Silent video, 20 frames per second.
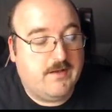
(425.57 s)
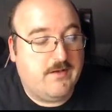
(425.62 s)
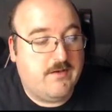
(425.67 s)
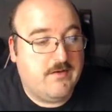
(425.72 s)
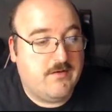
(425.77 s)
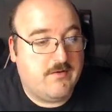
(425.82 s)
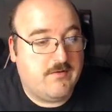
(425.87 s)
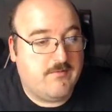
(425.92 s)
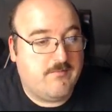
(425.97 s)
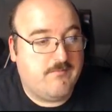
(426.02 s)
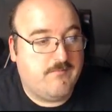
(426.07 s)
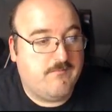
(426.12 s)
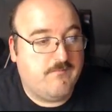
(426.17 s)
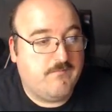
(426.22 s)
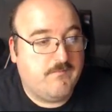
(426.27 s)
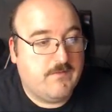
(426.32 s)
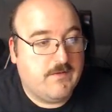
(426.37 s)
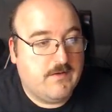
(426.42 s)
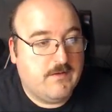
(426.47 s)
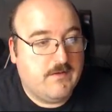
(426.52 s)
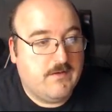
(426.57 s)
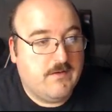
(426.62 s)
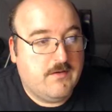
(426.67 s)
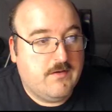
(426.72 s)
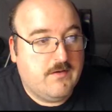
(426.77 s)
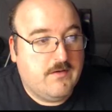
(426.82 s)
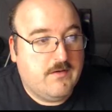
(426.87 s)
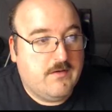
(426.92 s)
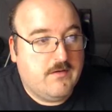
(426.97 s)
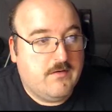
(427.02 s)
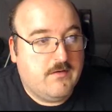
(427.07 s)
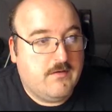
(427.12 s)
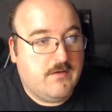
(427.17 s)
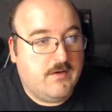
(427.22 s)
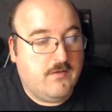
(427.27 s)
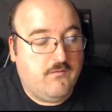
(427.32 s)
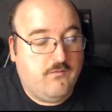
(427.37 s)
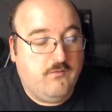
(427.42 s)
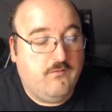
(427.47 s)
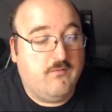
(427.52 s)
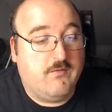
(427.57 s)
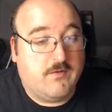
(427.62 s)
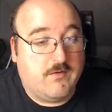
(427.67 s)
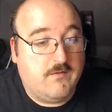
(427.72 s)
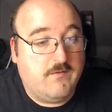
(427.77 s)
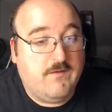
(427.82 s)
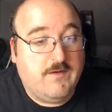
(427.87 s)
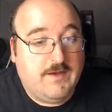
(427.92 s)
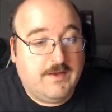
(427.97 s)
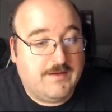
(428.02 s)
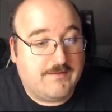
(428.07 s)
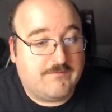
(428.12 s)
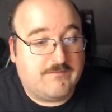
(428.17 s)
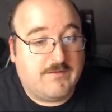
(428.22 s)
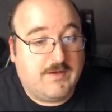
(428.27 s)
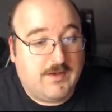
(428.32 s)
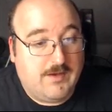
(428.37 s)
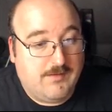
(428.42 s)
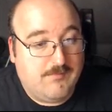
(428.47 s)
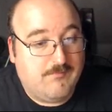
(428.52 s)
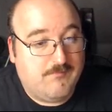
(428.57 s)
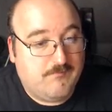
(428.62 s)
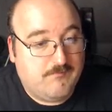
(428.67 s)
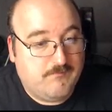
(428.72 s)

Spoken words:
a Dune RTS game.